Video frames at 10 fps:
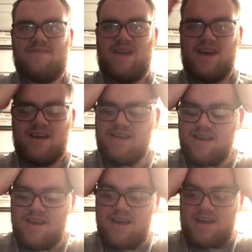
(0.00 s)
Yeah.
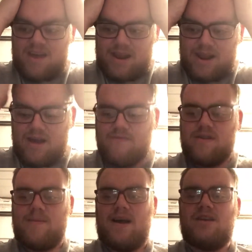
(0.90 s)
And then
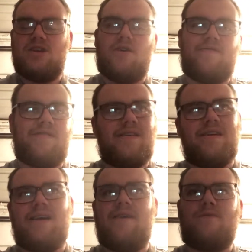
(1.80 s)
after the match,
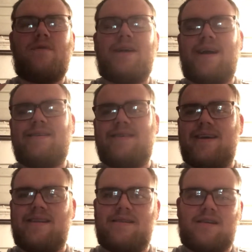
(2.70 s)
obviously, everyone gangs
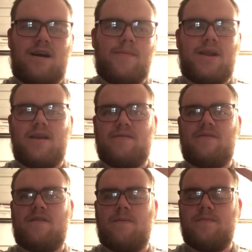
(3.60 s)
in. Carmella
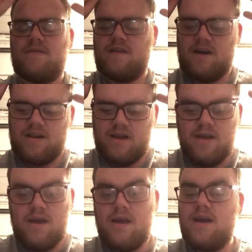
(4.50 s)
jumped Charlotte.
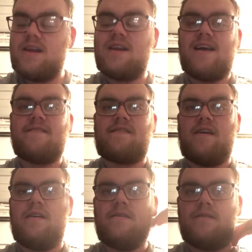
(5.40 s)
And then
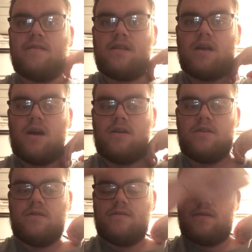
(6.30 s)
Asuka
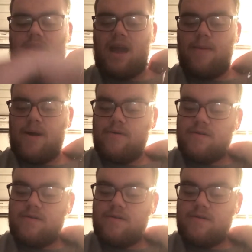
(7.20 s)
came out.